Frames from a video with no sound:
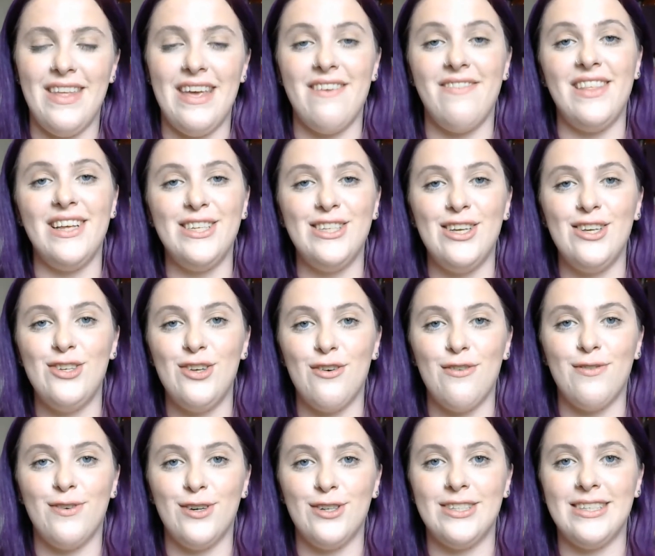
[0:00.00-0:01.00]
If this is your
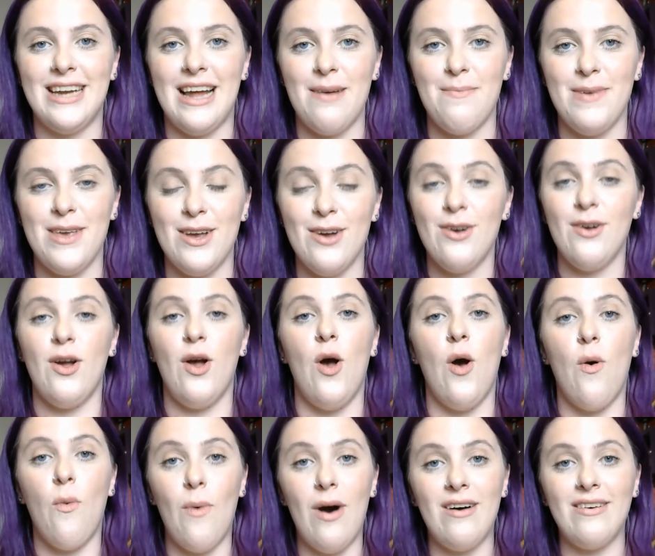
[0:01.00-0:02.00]
first time here,
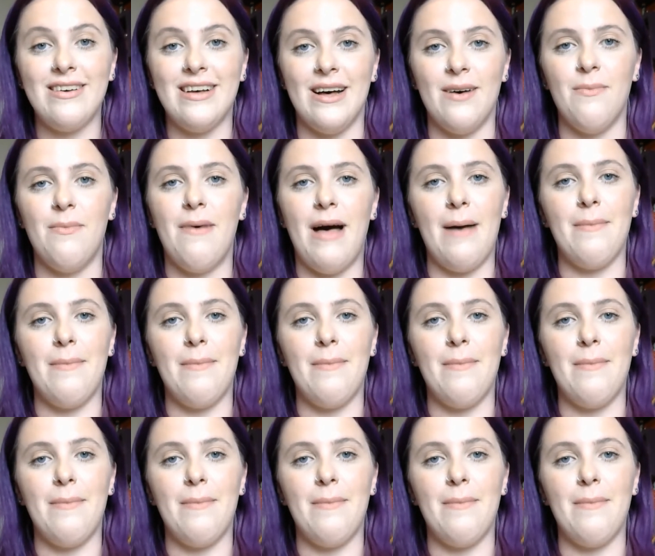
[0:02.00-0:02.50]
welcome!